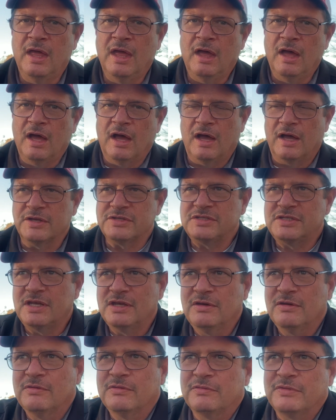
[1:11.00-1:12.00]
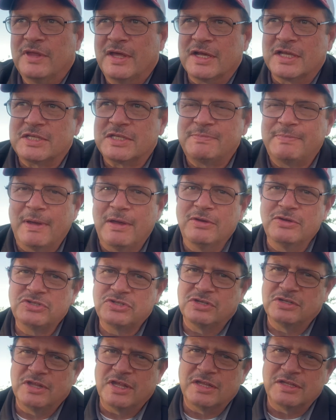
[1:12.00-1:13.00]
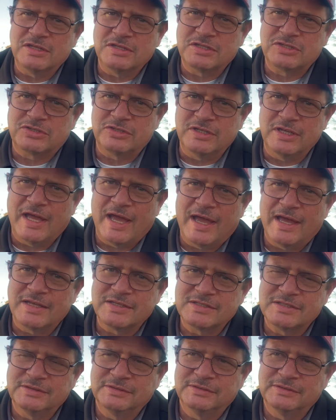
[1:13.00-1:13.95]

Also, the exposure that the tree has.